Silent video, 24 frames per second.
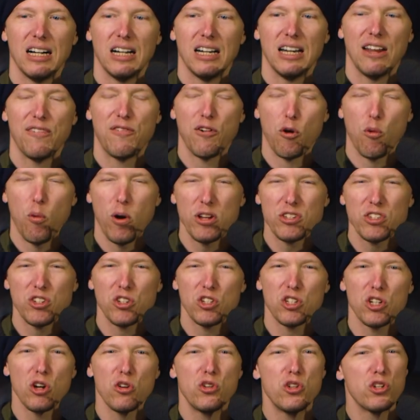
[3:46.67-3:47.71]
if it
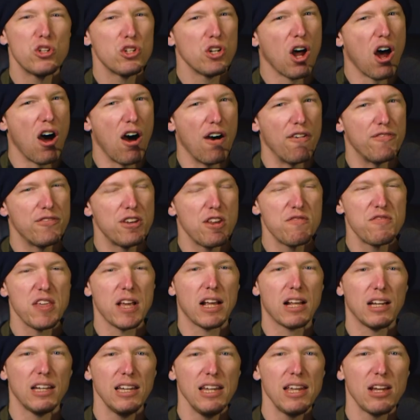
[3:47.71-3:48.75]
wasn't so soft, if the
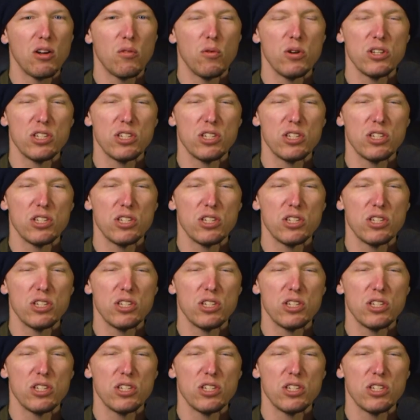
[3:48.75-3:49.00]
click